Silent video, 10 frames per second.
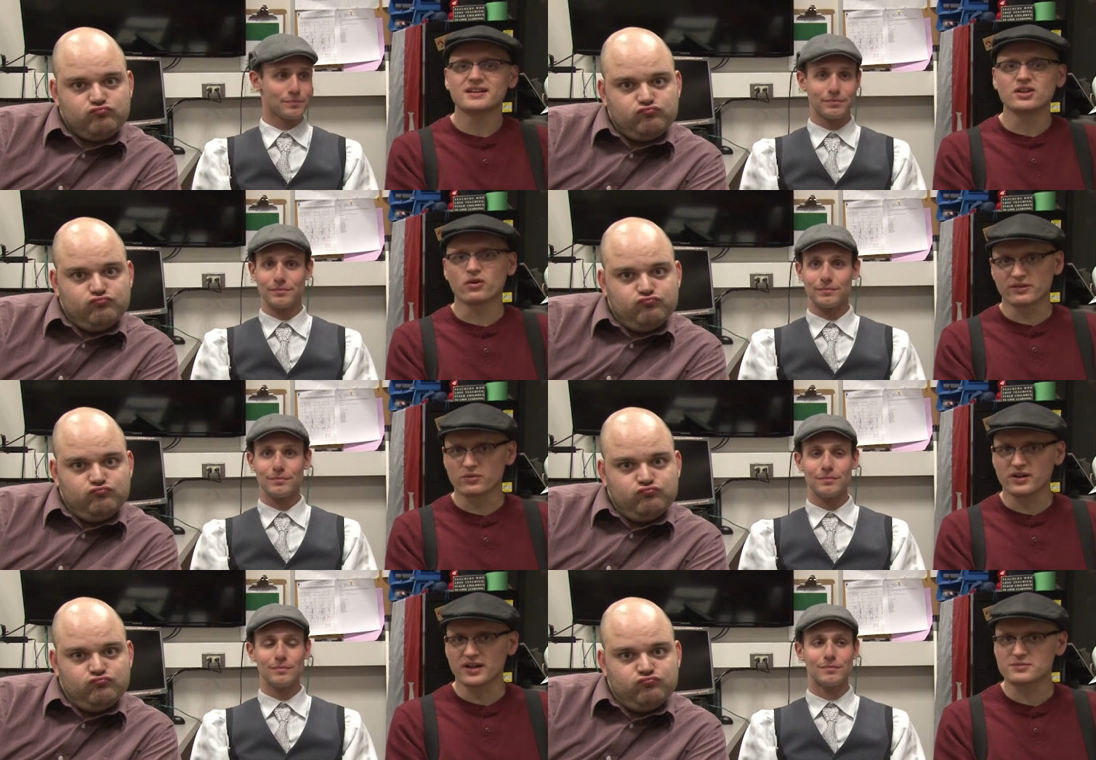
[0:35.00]
Speaker 1: Hello,
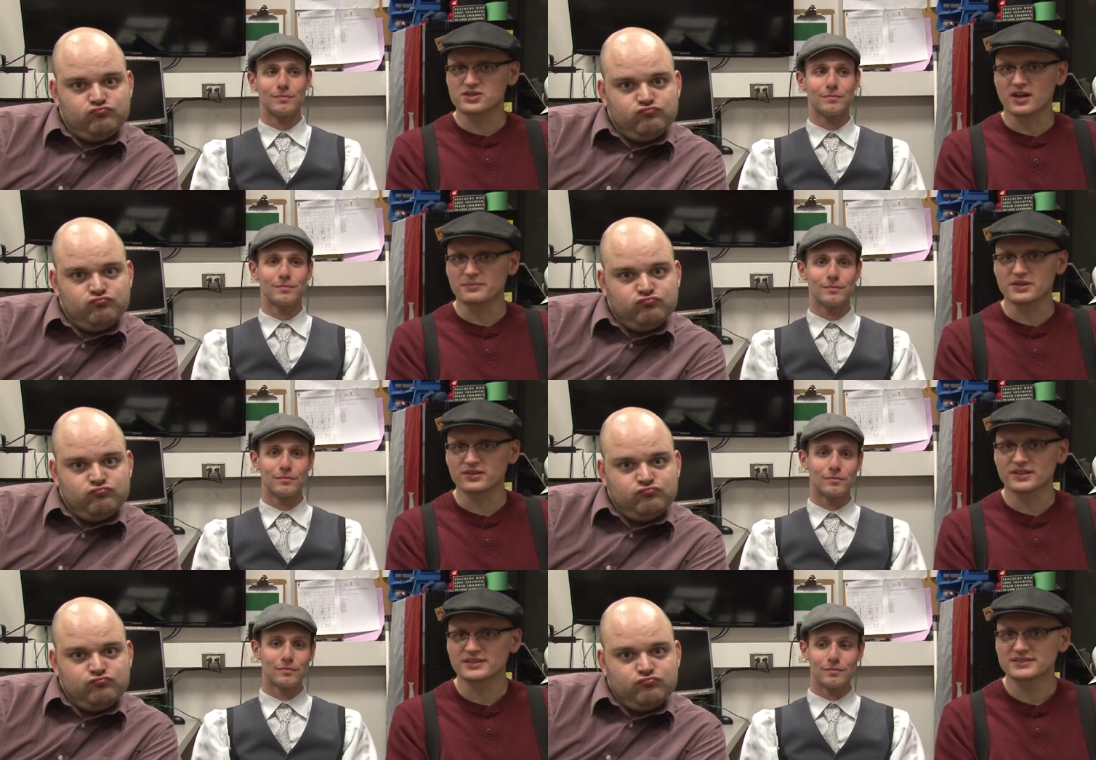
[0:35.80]
everyone. I'm Sean
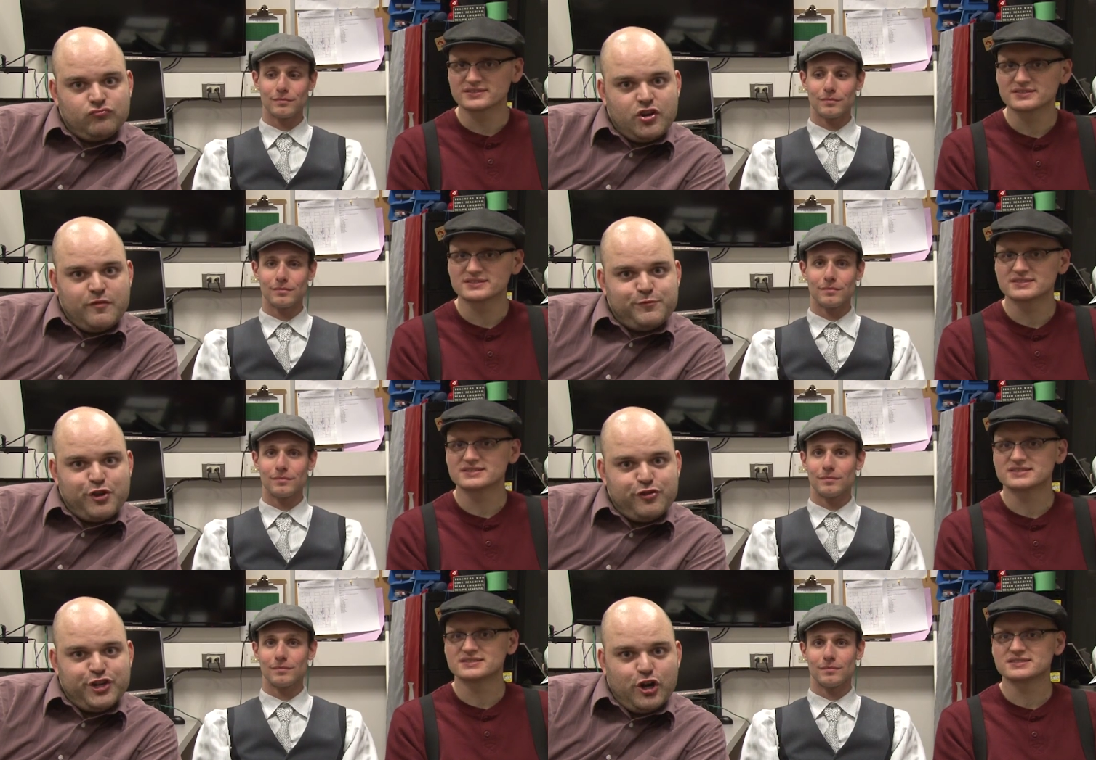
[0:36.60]
Miller.
Speaker 2: And I'm
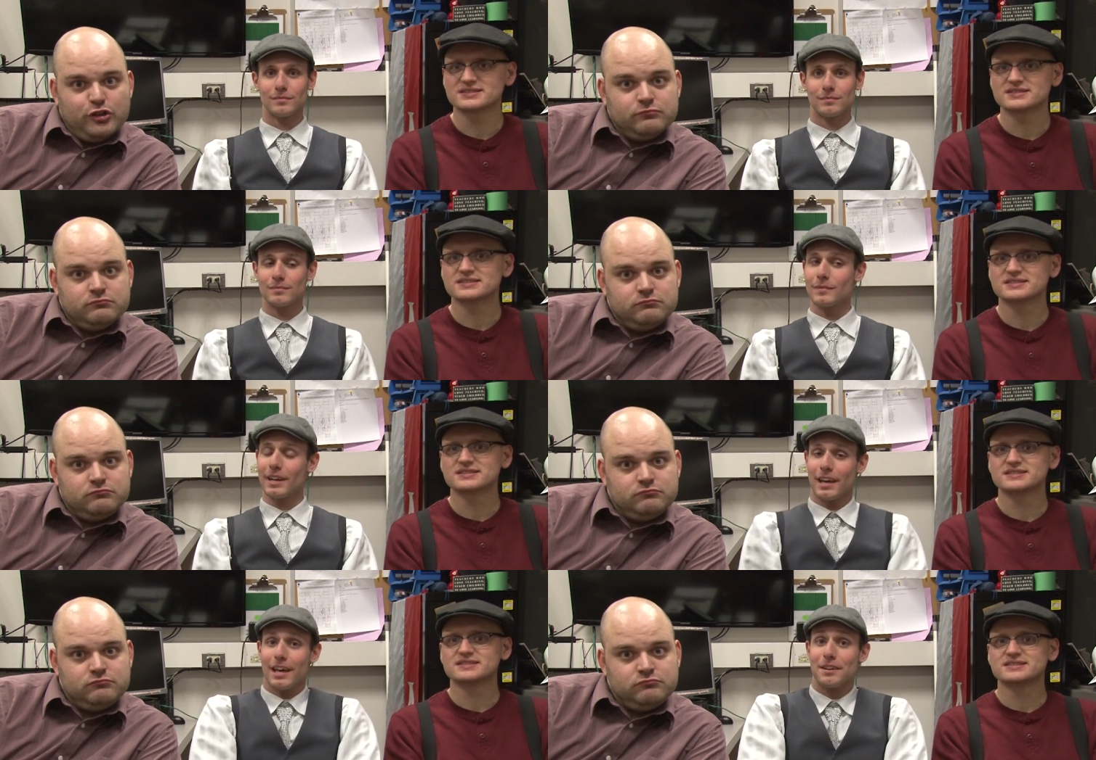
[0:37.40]
Tony Dalton.
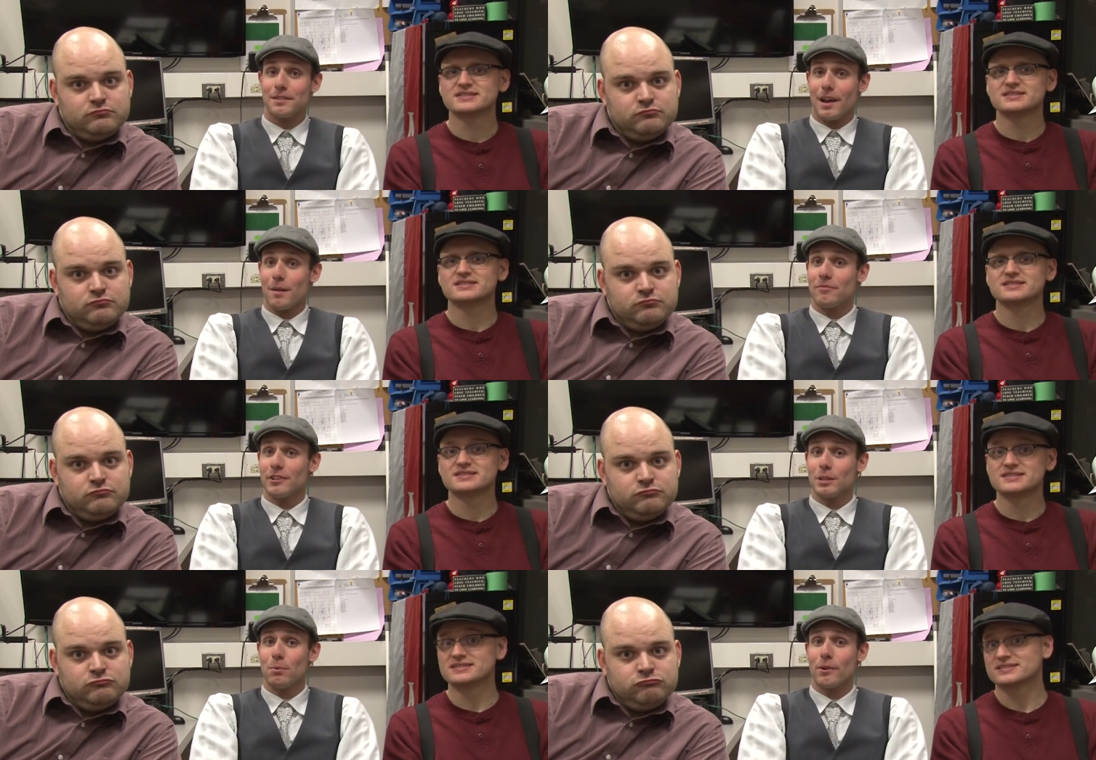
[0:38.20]
And
Speaker 1: I'm
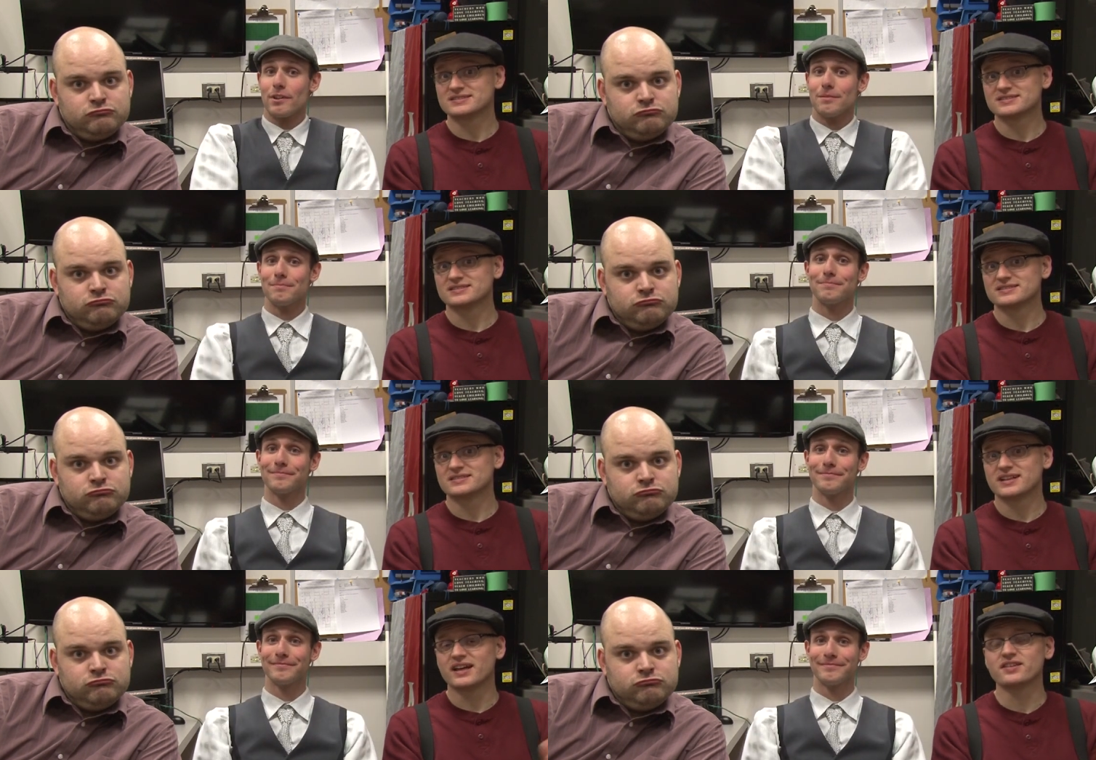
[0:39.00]
Phil Laporta.
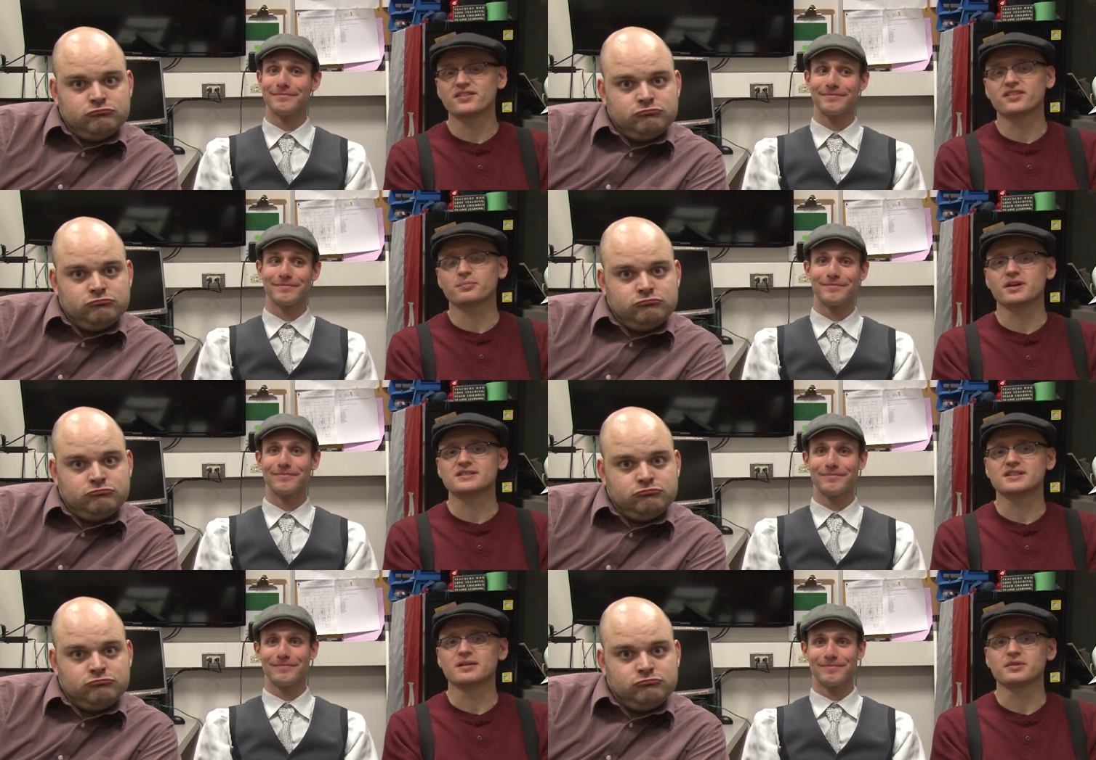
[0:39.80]
And this is
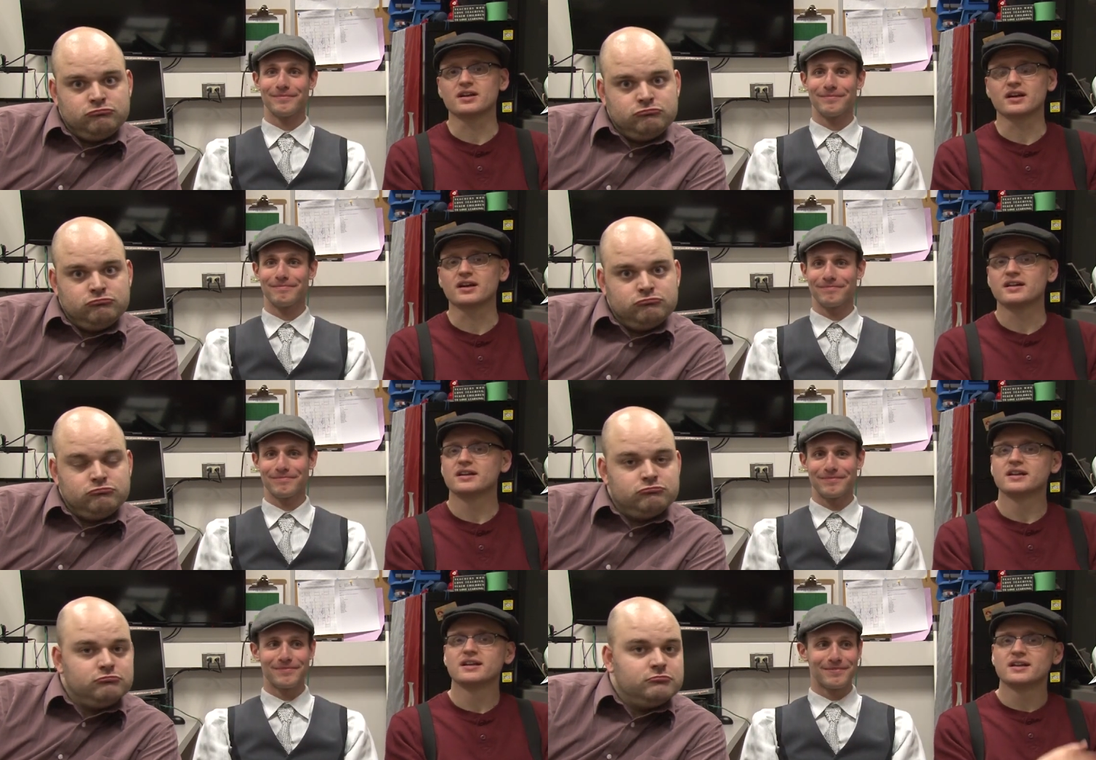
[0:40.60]
Place Name Here.
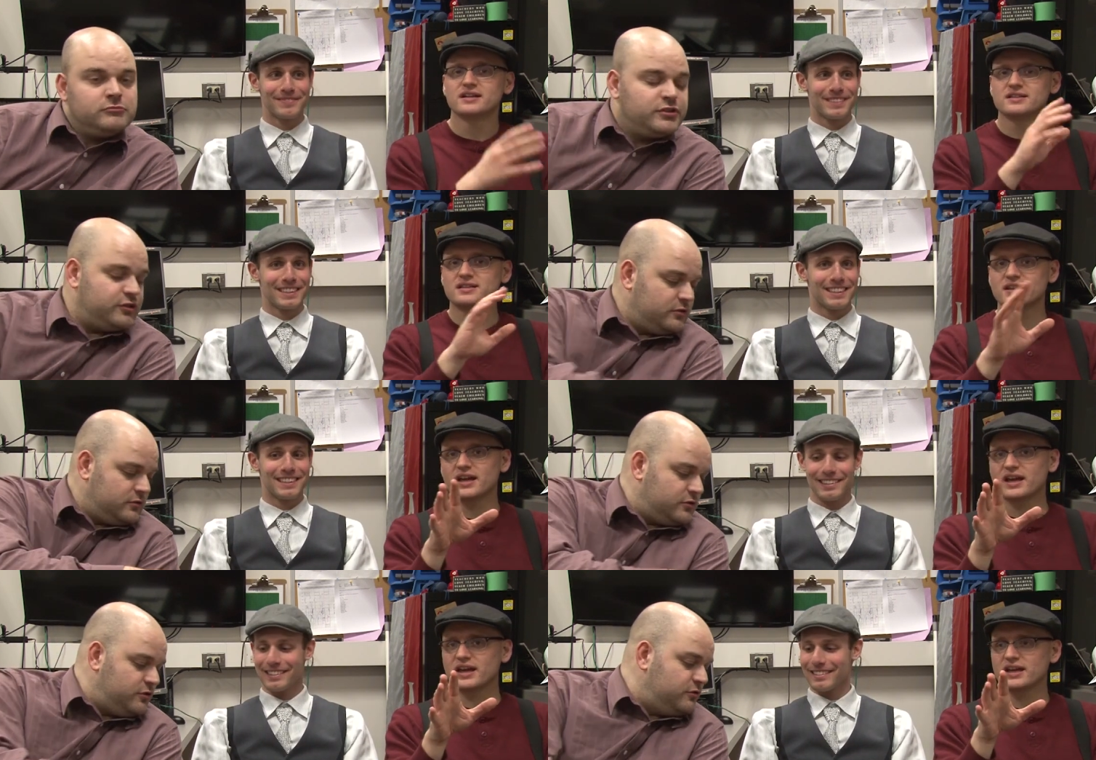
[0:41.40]

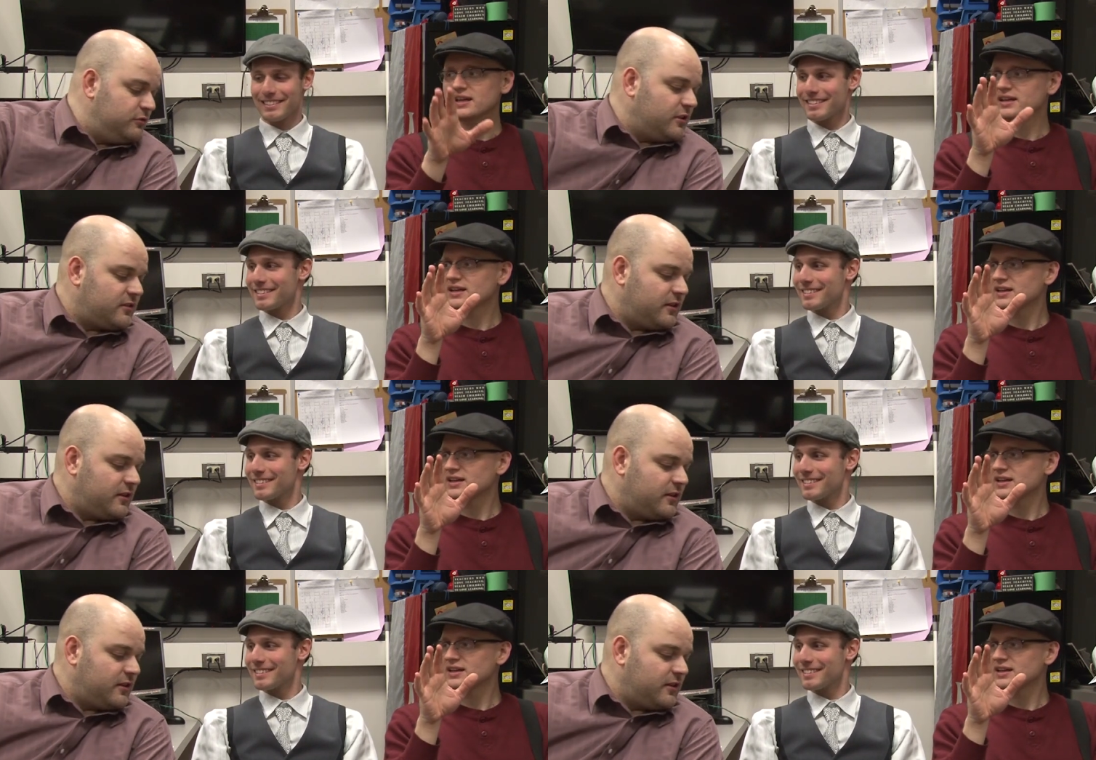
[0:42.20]
Today. You do the